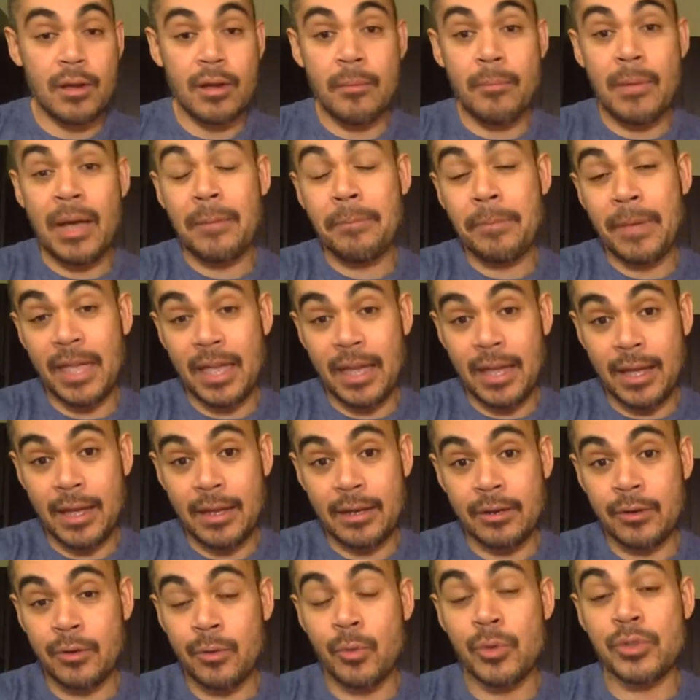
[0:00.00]

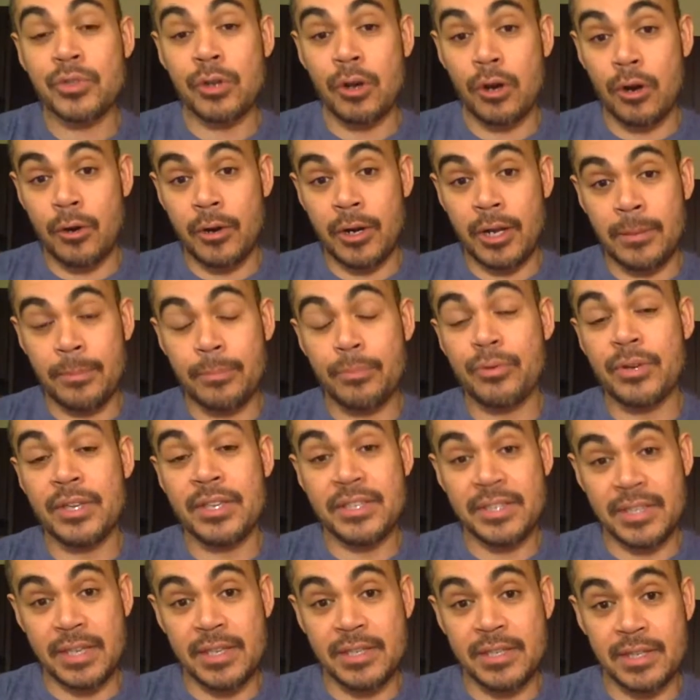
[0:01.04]
pan was already
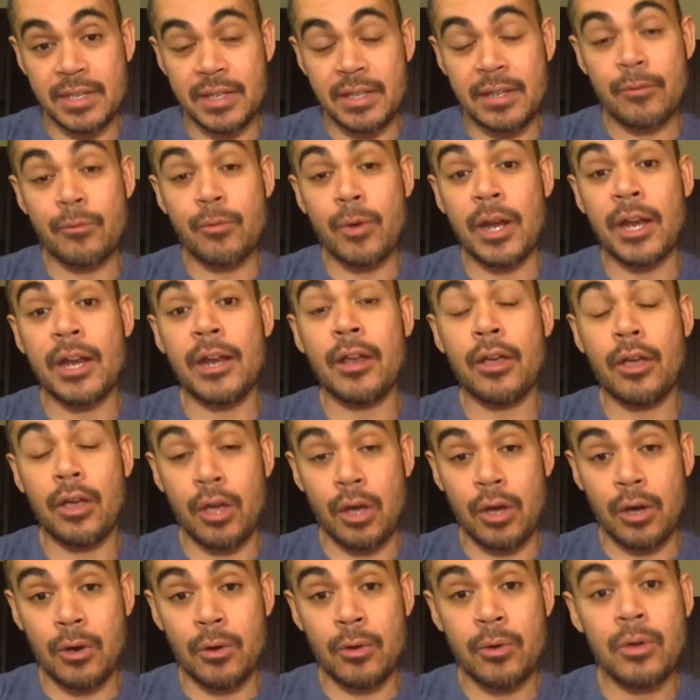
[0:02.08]
pre-seasoned and ready to
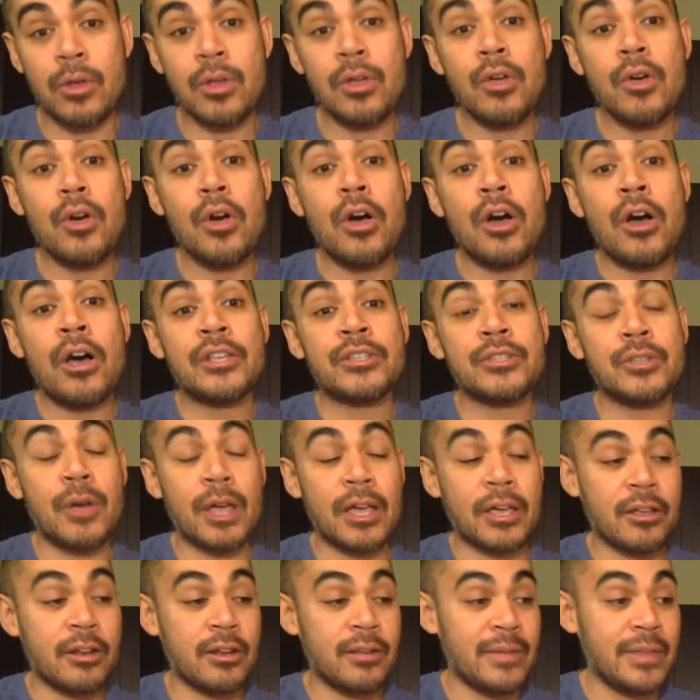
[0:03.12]
go, so I
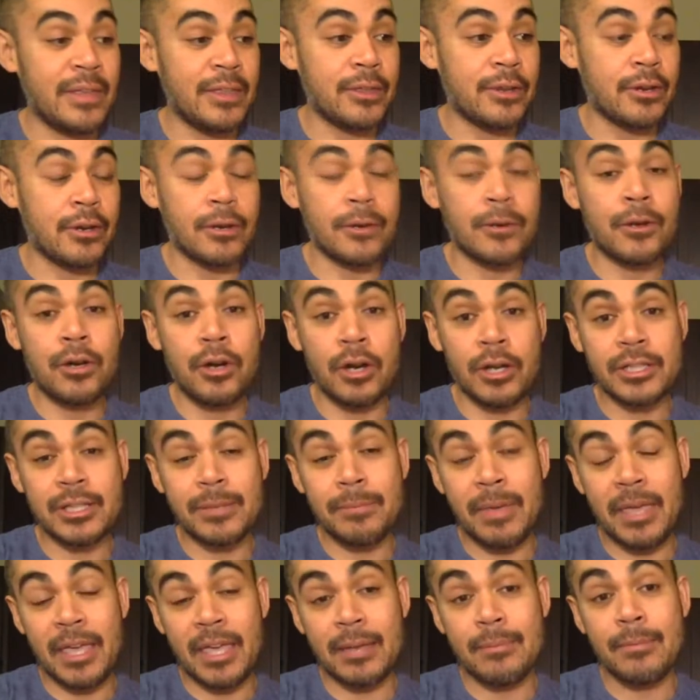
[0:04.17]
could either cook the
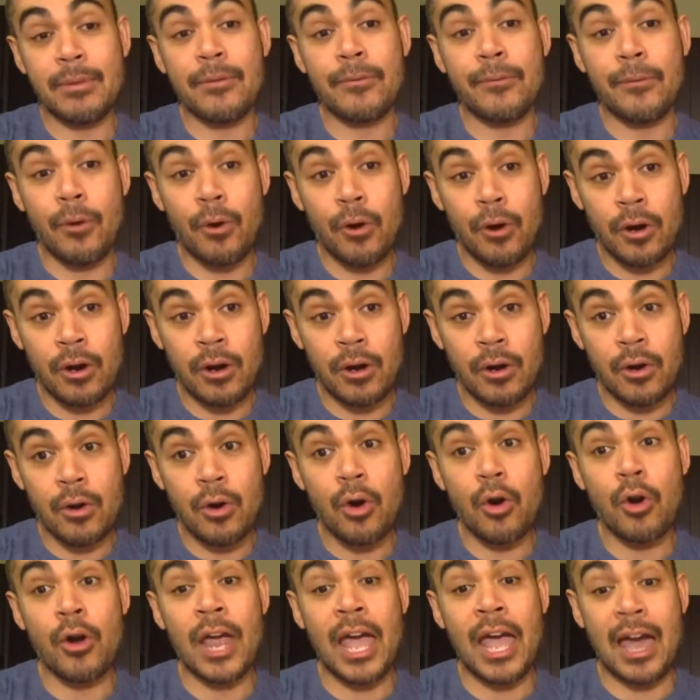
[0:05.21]
bacon before
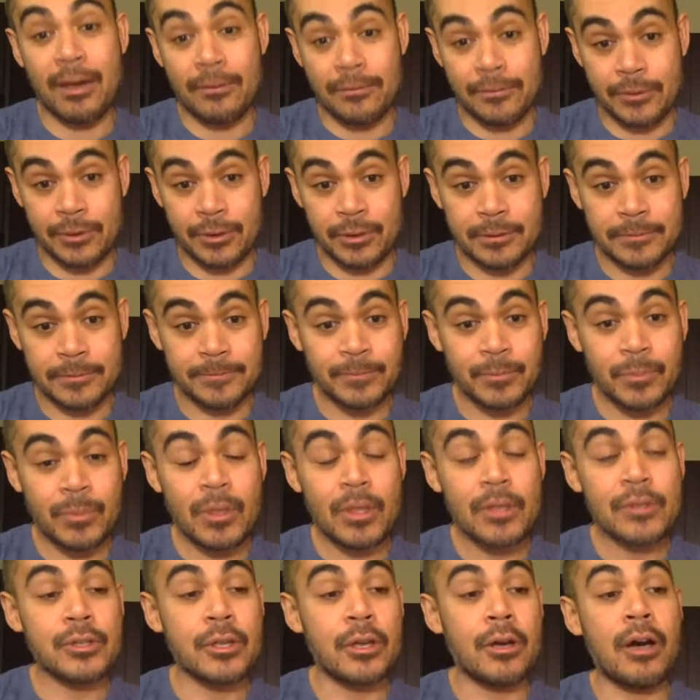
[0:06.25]
or after.
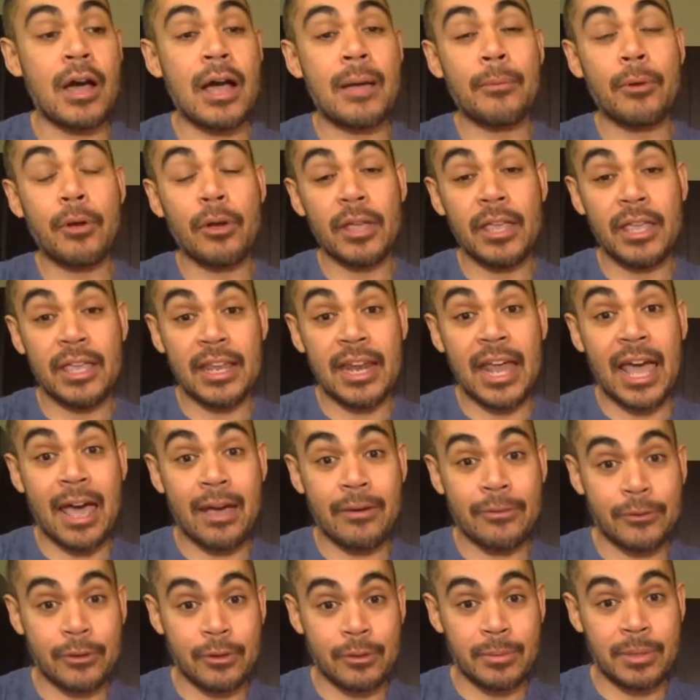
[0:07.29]
So I'm cooking it
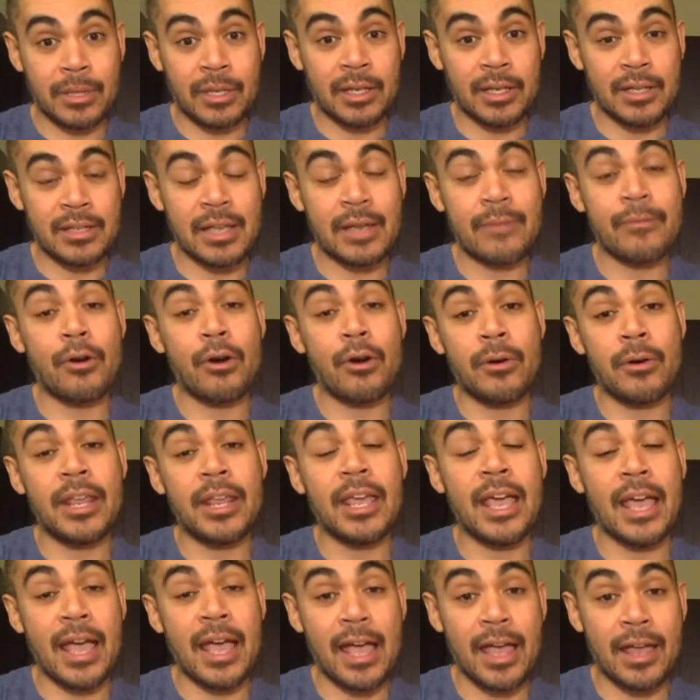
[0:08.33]
after because I've already
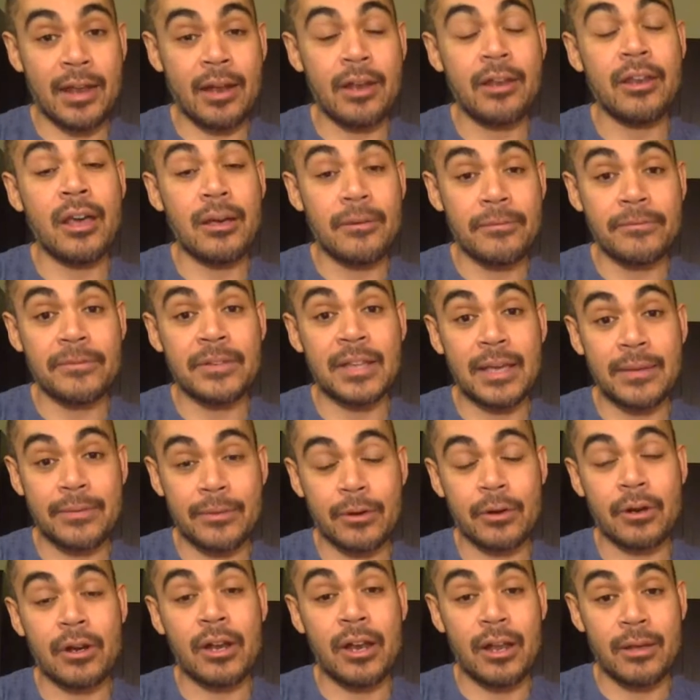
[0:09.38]
had enough
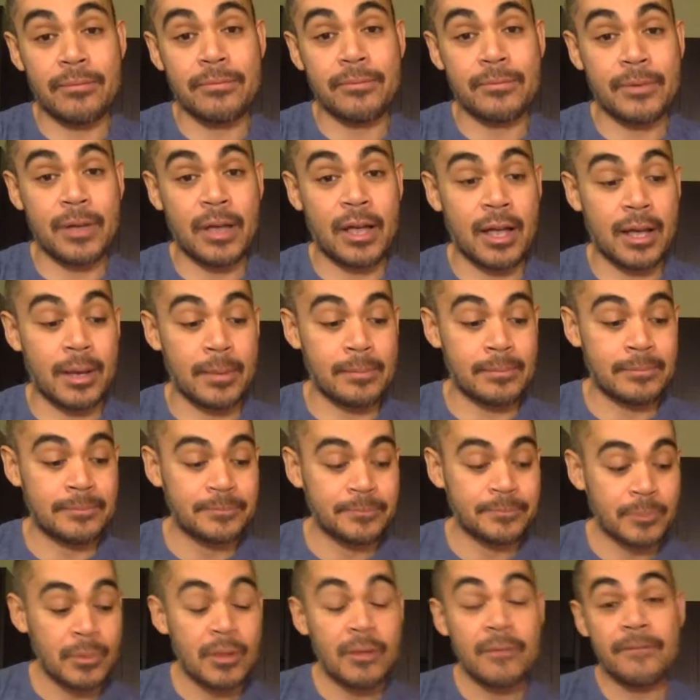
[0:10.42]
flavor and enough
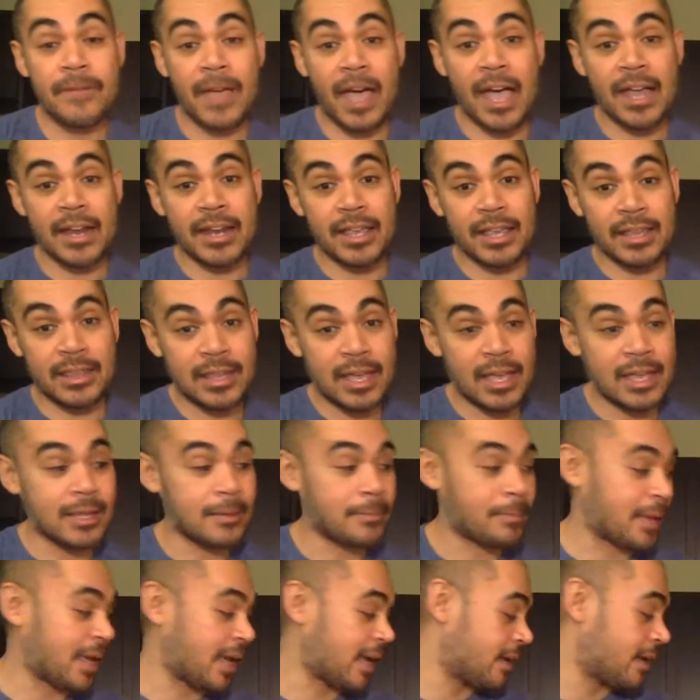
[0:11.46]
fat in the
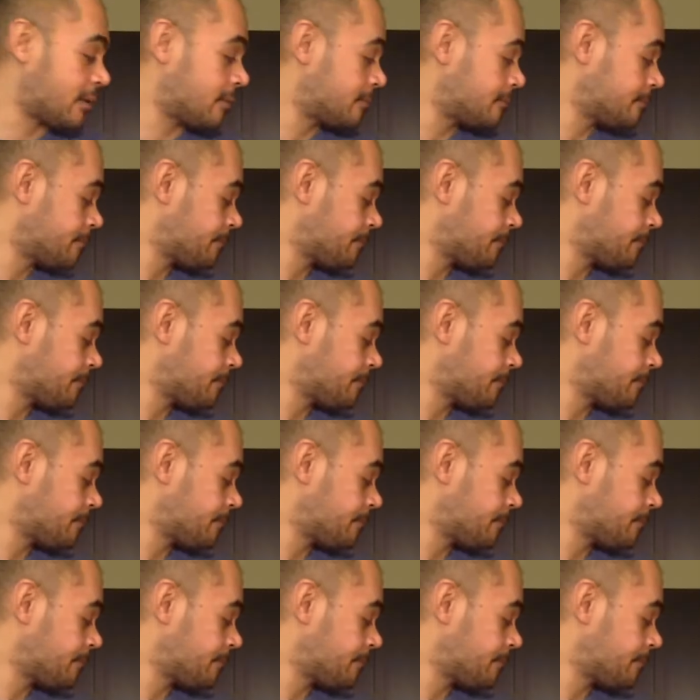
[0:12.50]
pan.